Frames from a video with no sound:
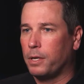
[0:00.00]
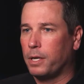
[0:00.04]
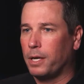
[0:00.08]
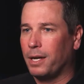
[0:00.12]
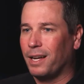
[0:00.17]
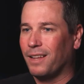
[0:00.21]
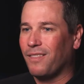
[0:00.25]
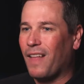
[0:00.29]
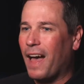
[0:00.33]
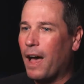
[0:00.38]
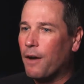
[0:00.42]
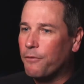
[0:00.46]

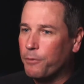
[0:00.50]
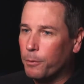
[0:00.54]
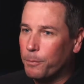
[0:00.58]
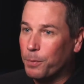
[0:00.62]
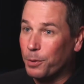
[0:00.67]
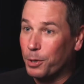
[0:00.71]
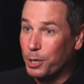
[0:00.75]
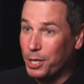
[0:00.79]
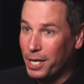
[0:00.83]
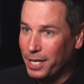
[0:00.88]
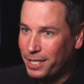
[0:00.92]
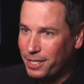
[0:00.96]
allow for
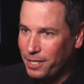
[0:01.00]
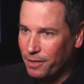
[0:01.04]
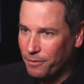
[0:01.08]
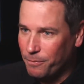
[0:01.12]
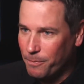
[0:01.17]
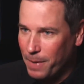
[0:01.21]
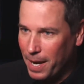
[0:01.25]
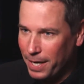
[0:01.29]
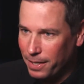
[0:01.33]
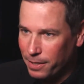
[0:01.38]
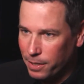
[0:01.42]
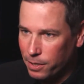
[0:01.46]

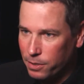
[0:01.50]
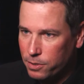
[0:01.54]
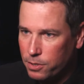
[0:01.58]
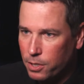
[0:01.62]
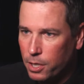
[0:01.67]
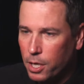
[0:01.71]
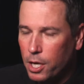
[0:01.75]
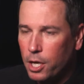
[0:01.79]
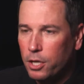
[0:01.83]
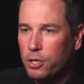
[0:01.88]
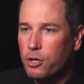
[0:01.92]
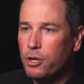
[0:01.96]
predictive maintenance,
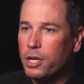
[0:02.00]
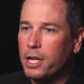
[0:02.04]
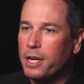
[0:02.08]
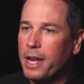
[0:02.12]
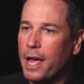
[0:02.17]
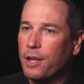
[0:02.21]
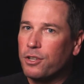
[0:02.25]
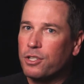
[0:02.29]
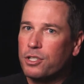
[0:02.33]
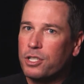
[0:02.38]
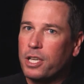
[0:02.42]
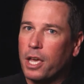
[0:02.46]
you can
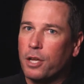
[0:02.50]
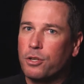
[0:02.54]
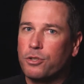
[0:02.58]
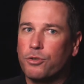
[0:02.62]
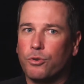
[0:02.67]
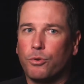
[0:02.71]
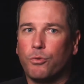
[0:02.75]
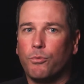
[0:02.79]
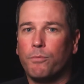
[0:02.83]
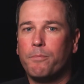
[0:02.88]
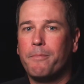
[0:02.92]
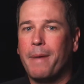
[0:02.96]
now
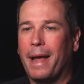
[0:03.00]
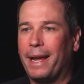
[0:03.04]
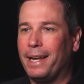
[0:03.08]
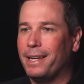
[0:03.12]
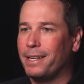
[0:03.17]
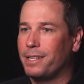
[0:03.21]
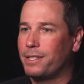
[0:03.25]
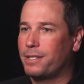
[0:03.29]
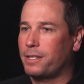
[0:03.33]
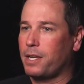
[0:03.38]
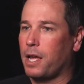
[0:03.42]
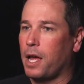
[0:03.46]
schedule
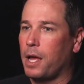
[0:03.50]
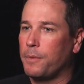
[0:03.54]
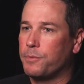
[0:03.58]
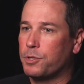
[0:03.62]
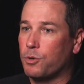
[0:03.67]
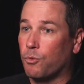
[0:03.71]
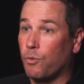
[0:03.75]
maintenance times